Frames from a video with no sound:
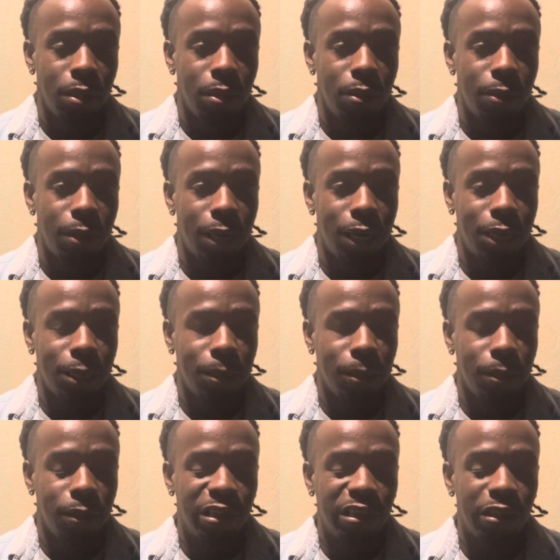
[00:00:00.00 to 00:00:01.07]
right?
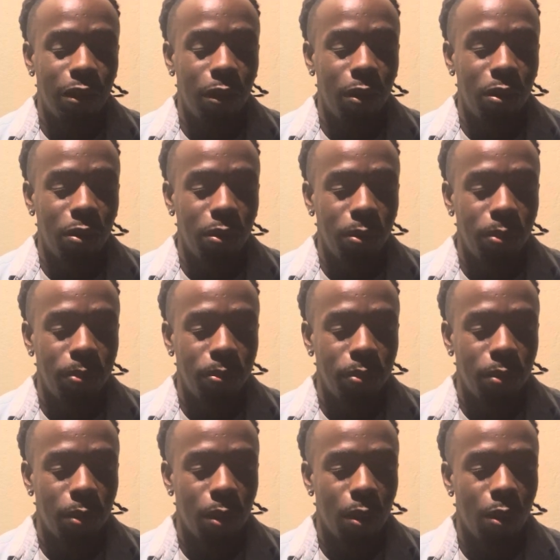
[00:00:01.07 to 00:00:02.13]
So
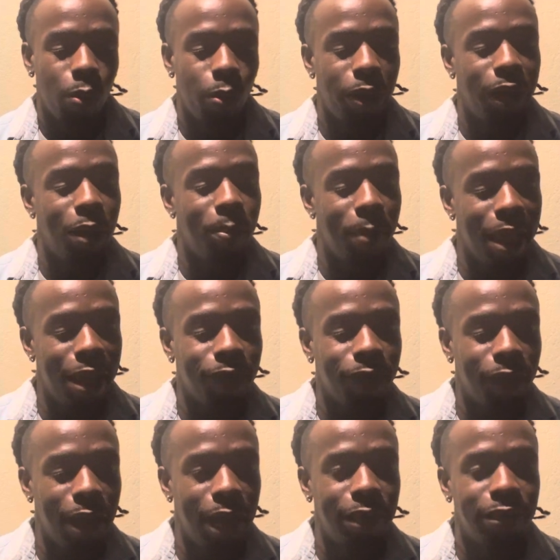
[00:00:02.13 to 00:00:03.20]
when a man
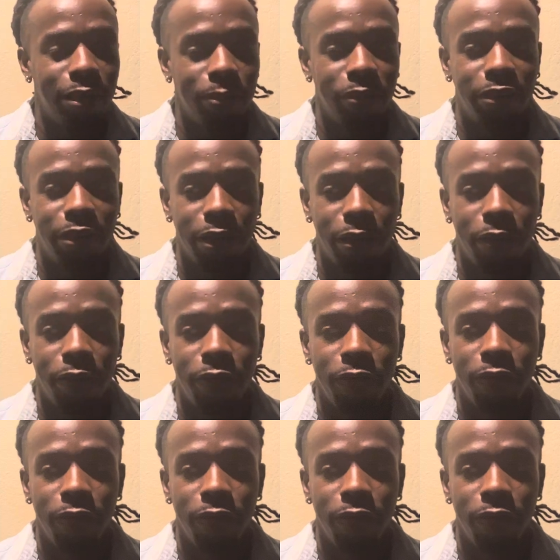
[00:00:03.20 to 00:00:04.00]
finds himself